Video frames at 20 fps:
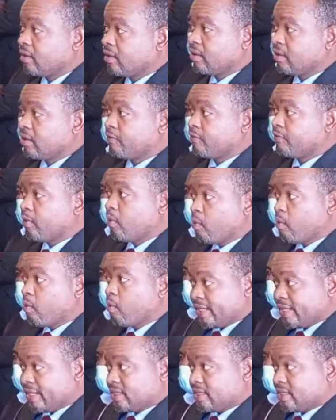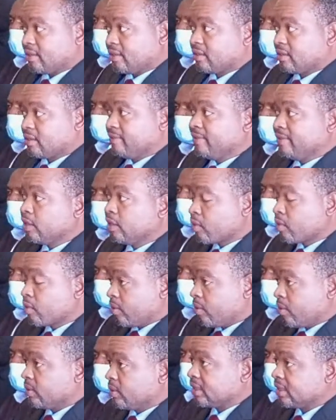for what the
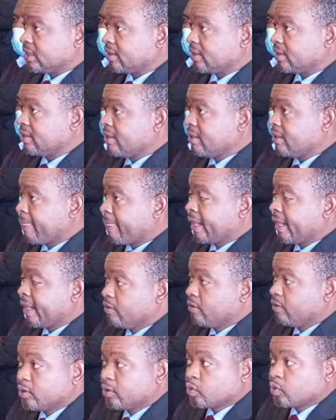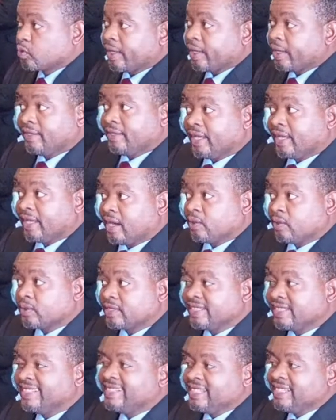wrongs those who were in the house
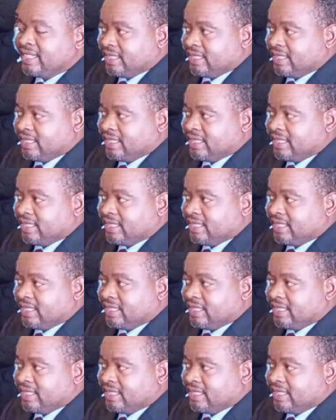did.